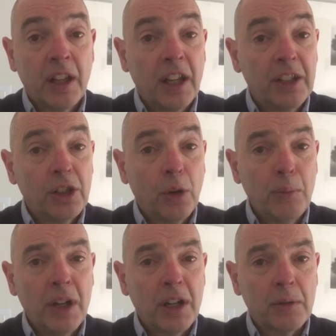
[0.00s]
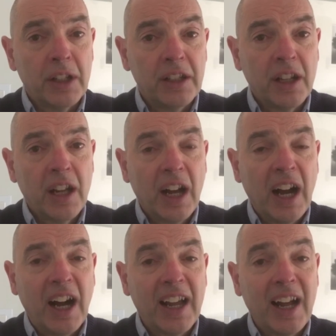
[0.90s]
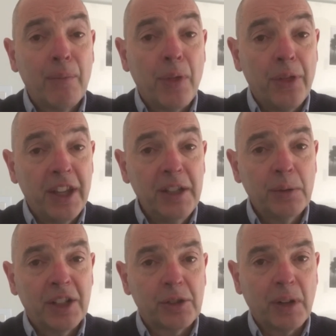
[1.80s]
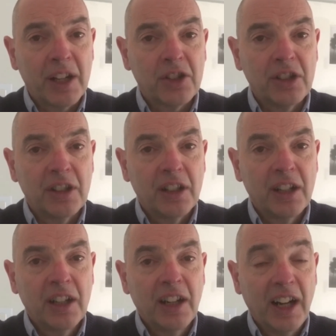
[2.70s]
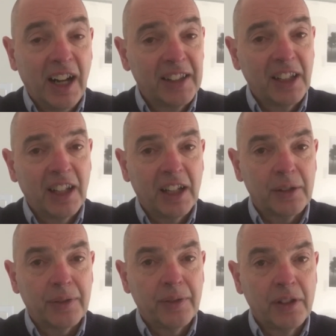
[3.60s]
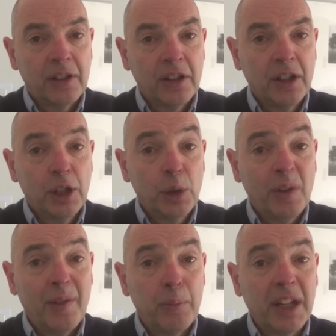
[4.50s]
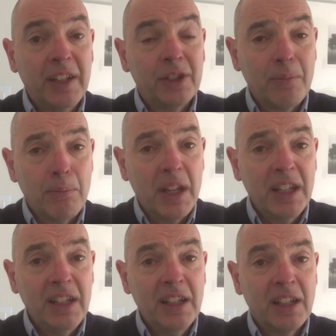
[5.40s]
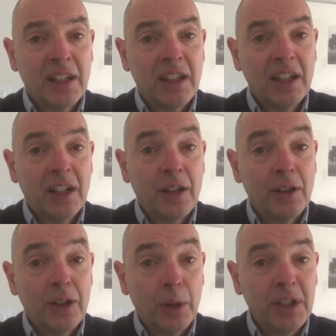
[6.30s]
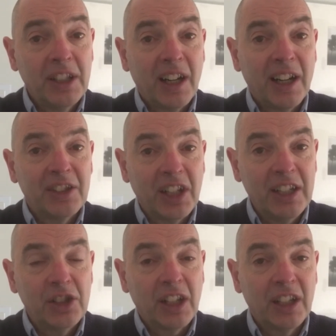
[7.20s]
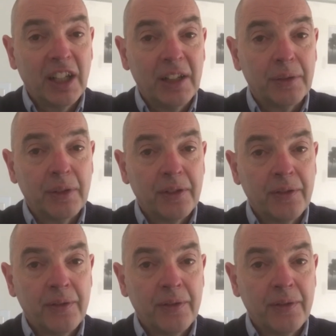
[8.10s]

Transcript: He told Mary, "I am the resurrection and the life. Whoever believes in me, though he dies, he shall live."